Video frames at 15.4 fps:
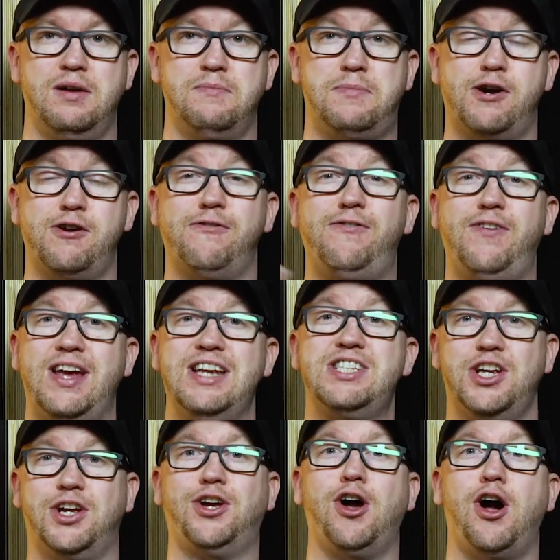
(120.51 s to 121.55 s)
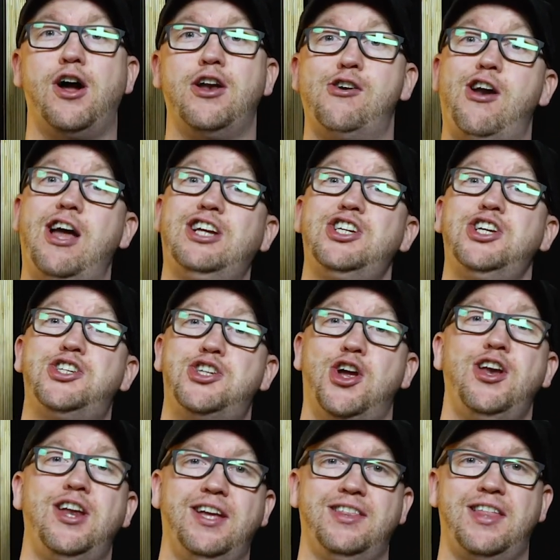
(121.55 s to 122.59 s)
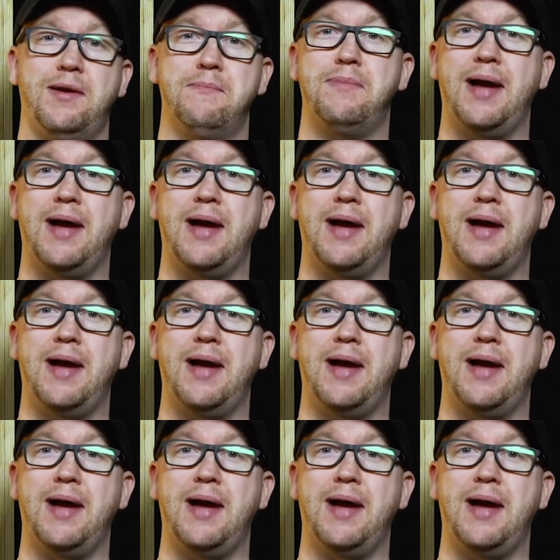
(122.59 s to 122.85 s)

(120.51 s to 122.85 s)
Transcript: but are facing God, are actually turning their